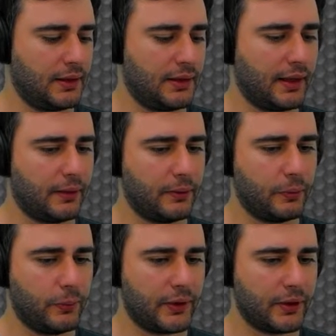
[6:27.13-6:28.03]
Now
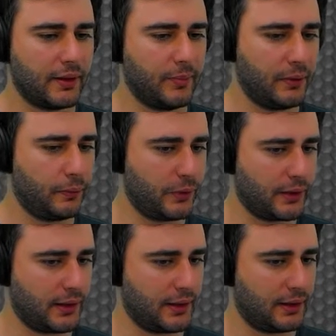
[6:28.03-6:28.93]
we're going to be
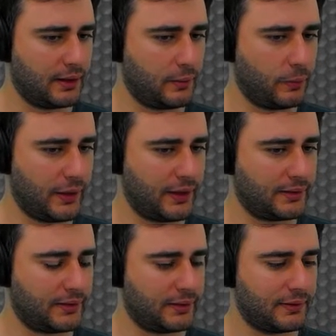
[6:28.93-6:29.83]
working
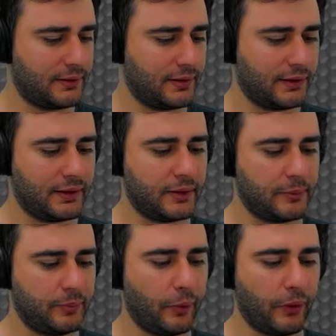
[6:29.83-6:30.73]
with the
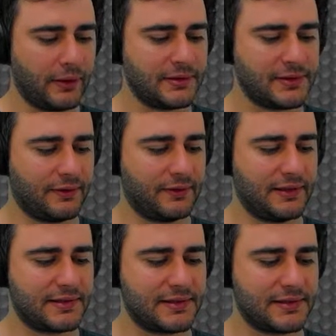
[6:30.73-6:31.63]
points of
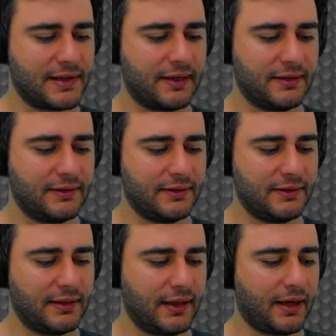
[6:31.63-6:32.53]
this
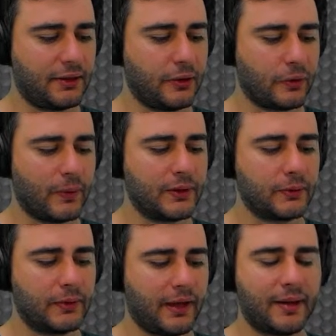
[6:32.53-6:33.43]
skeleton, and I don't want
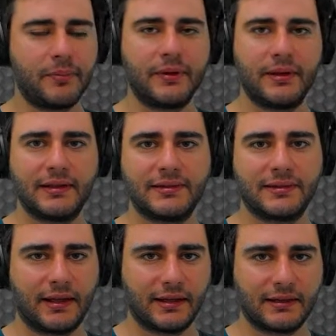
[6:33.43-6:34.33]
to type this
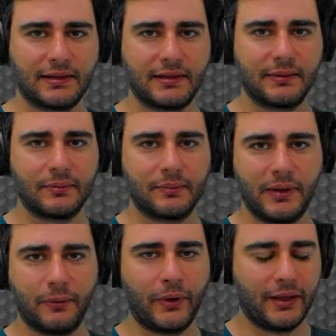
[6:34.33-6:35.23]
skeleton
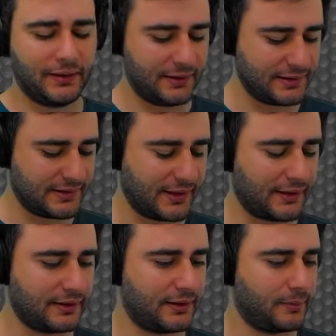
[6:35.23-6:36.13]
P1, this
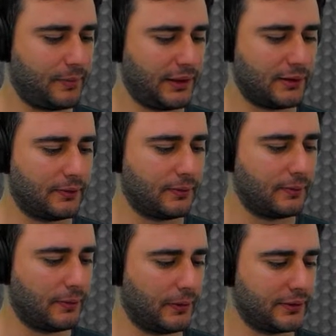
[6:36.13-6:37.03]
skeleton
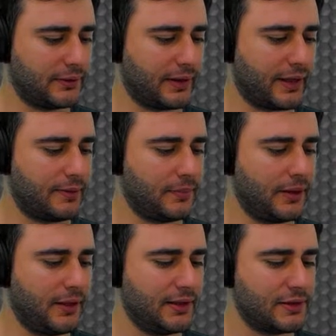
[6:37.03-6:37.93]
P2 all the time,
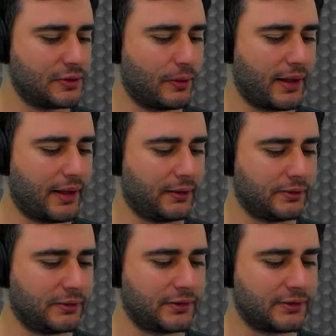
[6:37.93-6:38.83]
so I'll
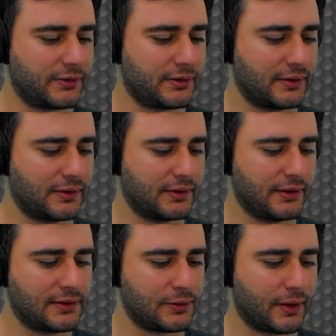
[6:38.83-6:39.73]
just
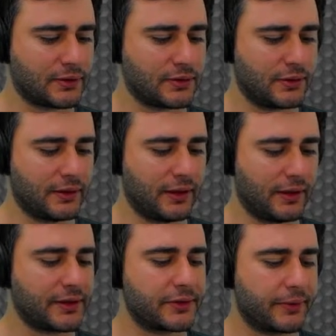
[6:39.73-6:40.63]
use the
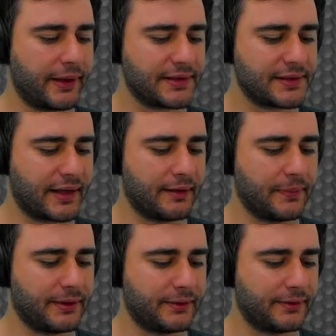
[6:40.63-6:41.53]
destructuring
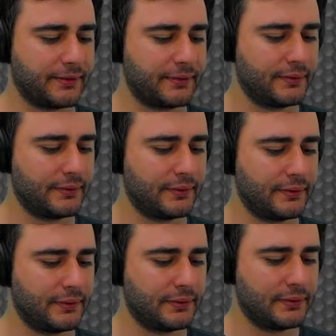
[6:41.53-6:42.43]
assignment
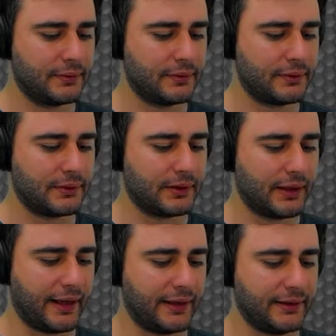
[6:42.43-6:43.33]

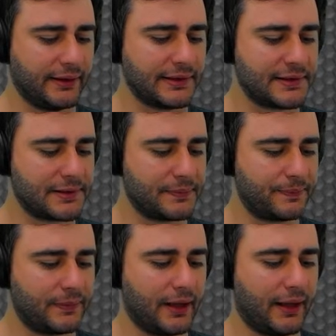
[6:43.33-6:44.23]
like this.
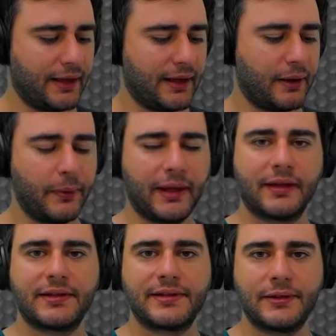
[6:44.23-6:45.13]
And now we
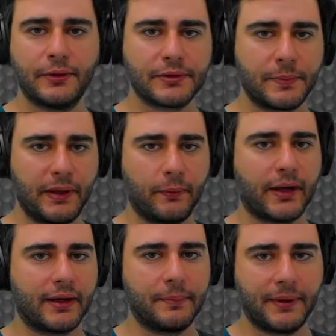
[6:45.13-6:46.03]
can just use
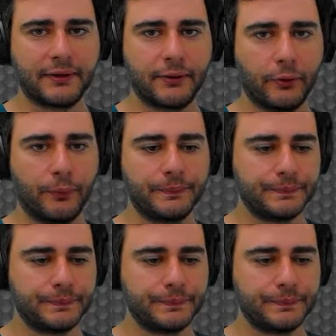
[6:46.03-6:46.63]
P1 and P2.